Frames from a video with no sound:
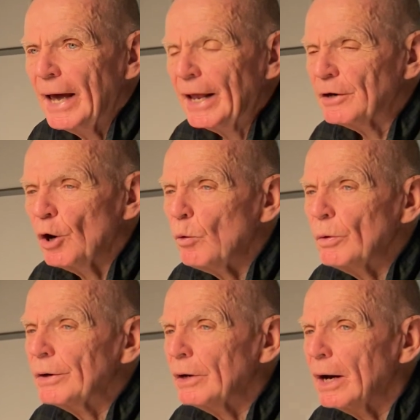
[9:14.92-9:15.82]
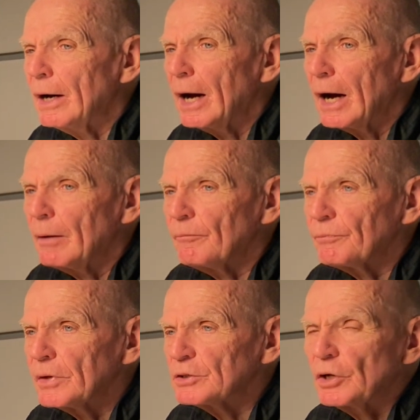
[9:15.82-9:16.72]
And no one
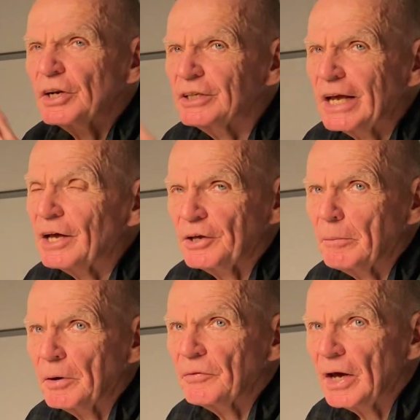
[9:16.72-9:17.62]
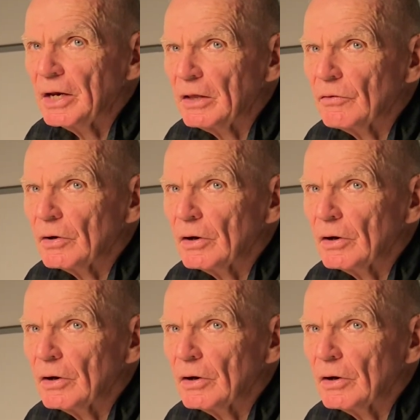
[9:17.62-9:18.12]
is going to tell you about that either.